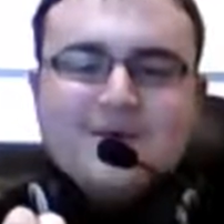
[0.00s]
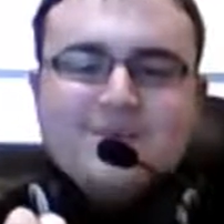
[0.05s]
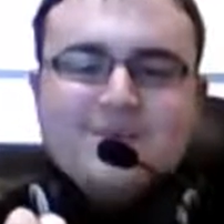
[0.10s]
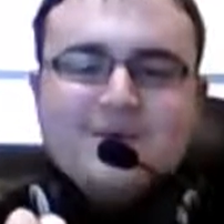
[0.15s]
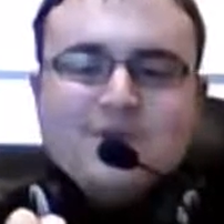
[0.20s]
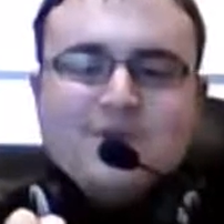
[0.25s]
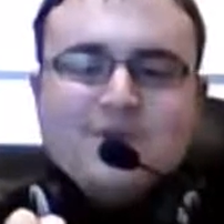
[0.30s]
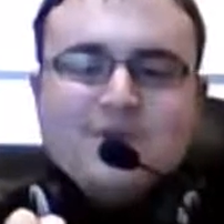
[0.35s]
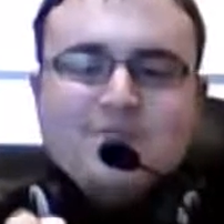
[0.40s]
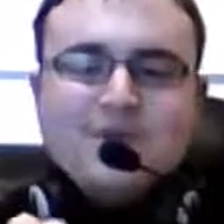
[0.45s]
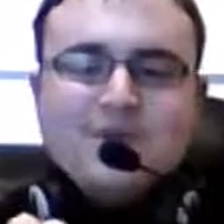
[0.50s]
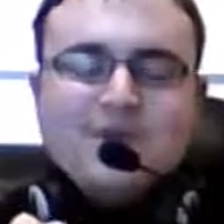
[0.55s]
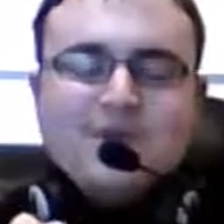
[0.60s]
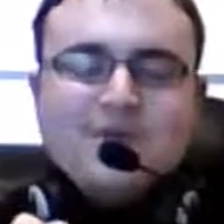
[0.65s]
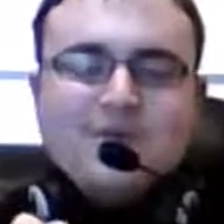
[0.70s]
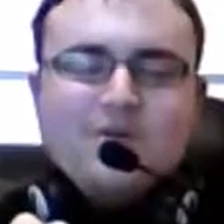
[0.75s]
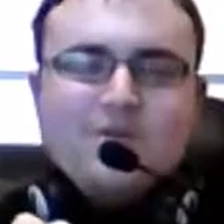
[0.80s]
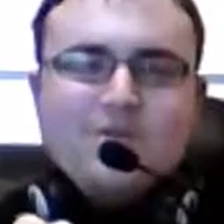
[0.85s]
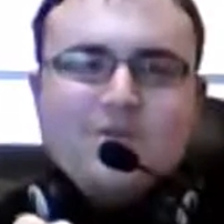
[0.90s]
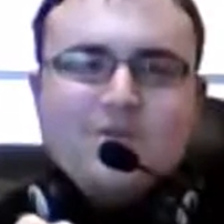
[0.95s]

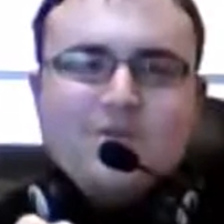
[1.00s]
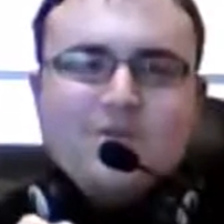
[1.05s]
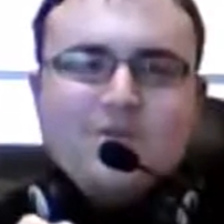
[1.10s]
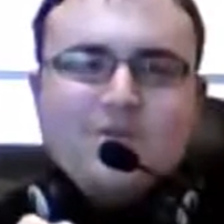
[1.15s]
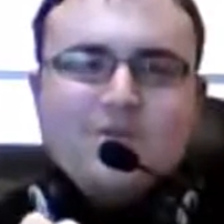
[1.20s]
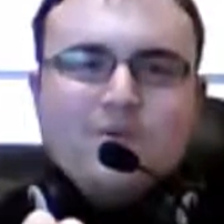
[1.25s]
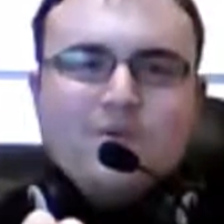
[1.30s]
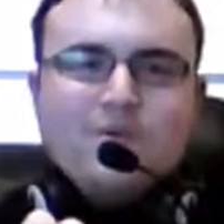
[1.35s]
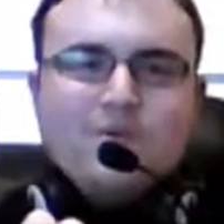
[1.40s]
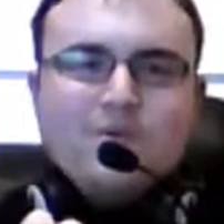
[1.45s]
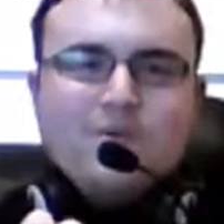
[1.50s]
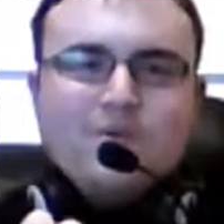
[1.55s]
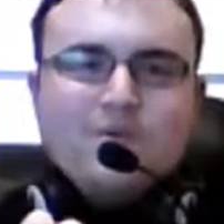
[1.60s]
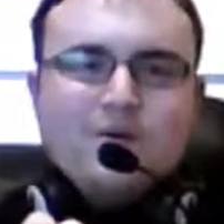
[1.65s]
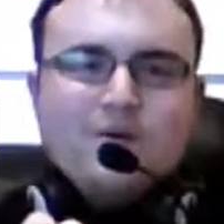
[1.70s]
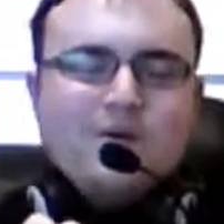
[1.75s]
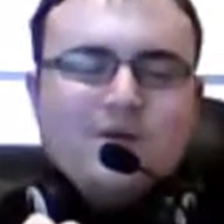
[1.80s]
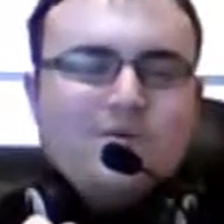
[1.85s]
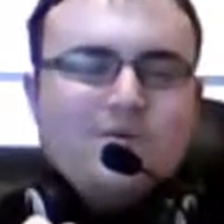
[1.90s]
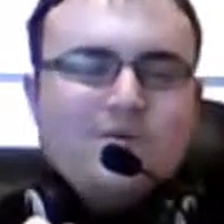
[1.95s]
becoming one
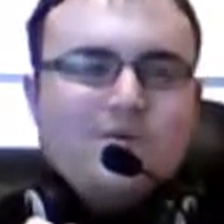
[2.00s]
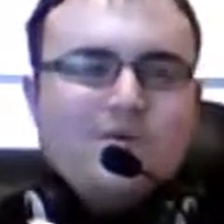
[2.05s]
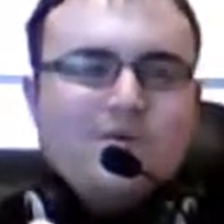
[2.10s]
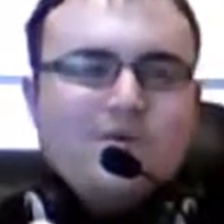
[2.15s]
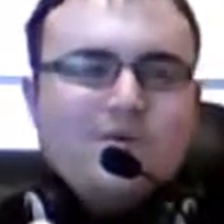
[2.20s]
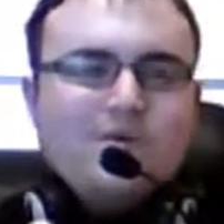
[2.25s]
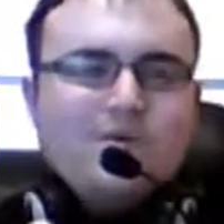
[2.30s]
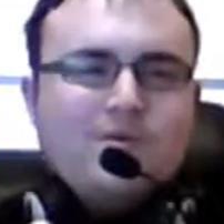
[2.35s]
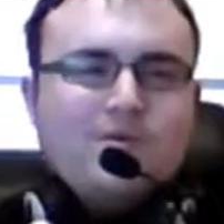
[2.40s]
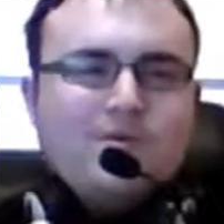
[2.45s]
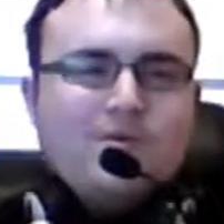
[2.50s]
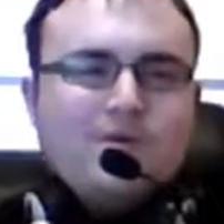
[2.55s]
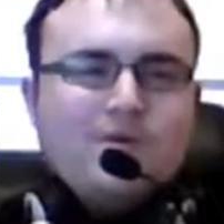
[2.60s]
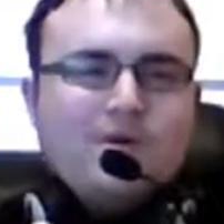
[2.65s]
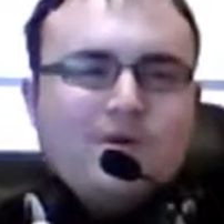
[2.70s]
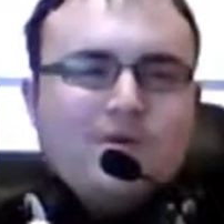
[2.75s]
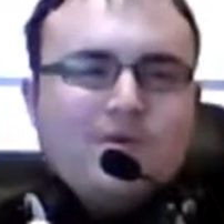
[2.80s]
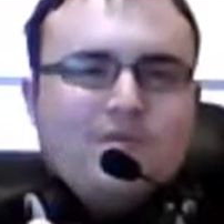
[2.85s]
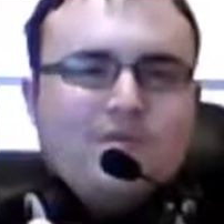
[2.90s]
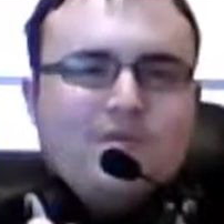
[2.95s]

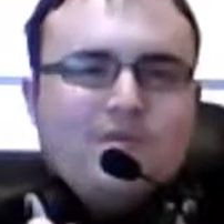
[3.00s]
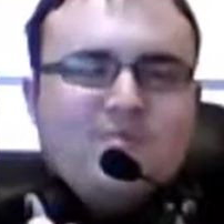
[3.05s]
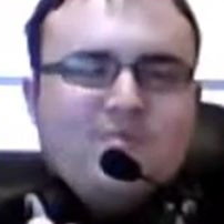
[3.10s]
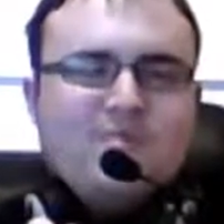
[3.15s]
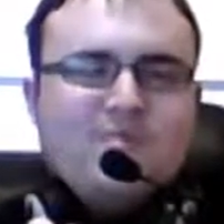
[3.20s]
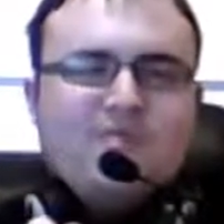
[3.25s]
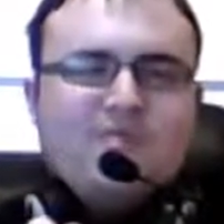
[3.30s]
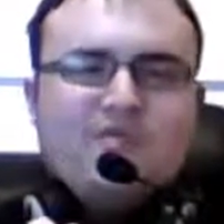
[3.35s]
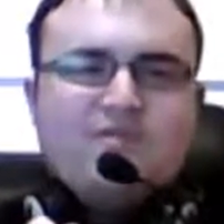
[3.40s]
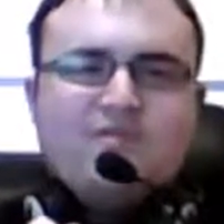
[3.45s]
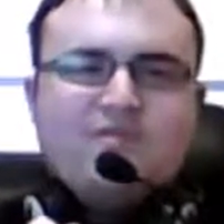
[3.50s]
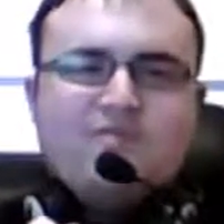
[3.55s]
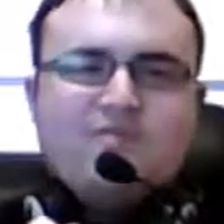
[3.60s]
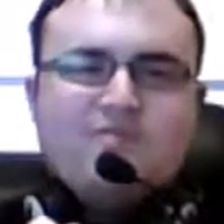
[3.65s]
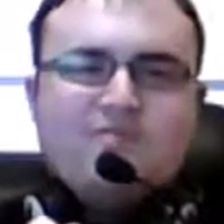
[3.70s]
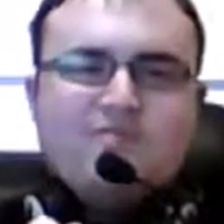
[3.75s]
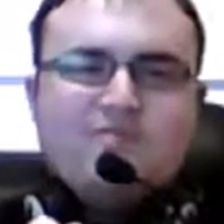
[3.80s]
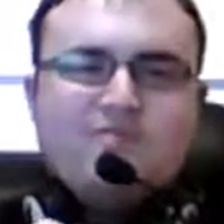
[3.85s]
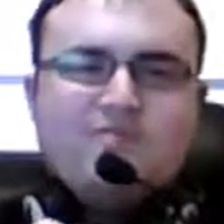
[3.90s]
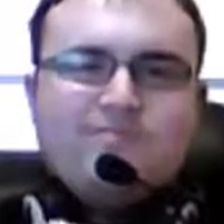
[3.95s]
of my brother's
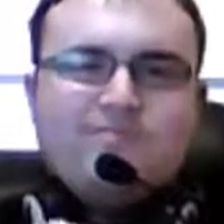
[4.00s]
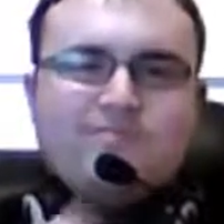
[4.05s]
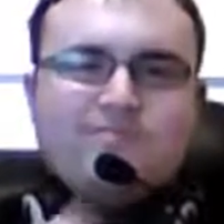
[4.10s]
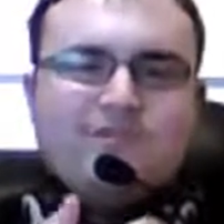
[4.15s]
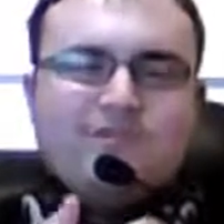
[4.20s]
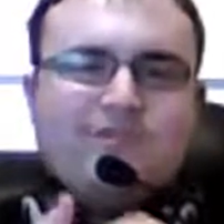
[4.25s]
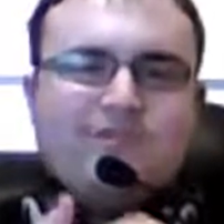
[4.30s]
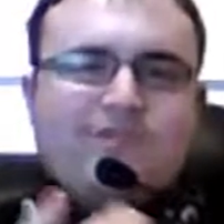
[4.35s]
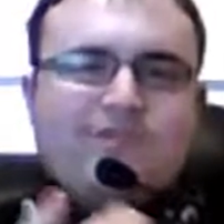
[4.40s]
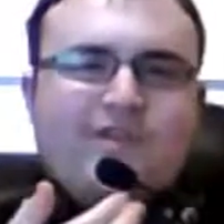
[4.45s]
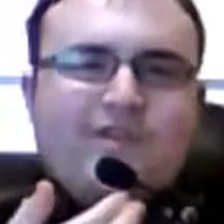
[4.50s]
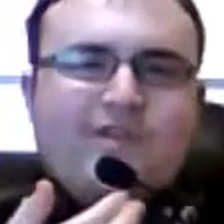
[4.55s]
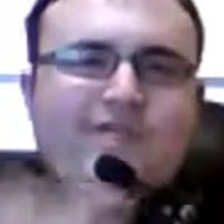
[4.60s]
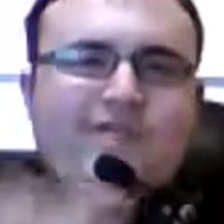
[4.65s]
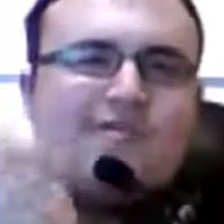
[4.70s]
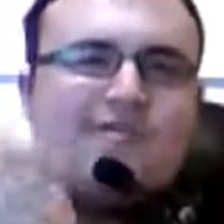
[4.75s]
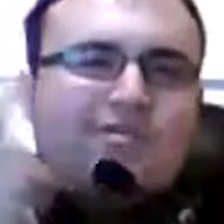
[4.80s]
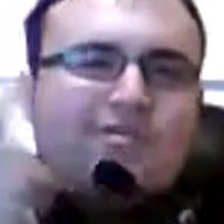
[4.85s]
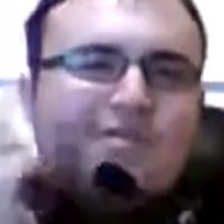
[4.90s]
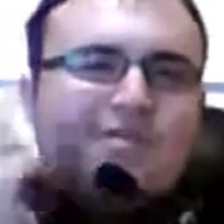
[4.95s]
sort of
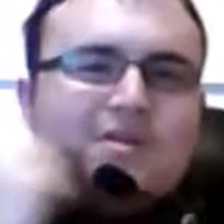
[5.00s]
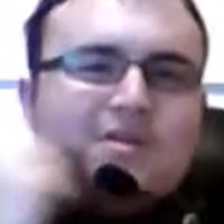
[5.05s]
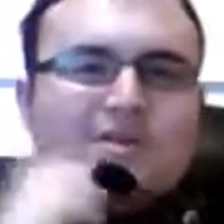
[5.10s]
favourite,